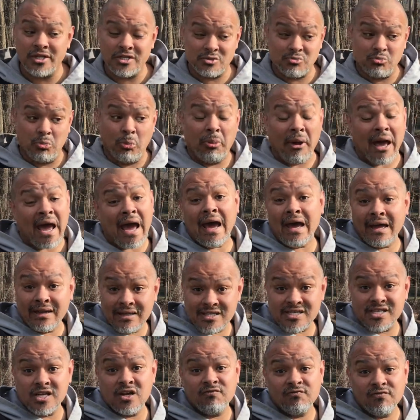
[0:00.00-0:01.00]
what is
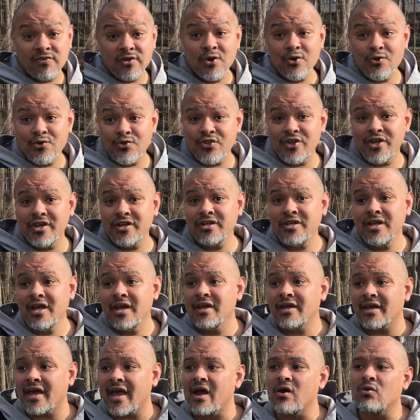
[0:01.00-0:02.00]
bad
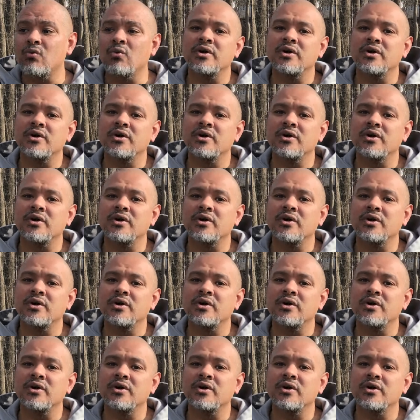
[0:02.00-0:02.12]
self-loathing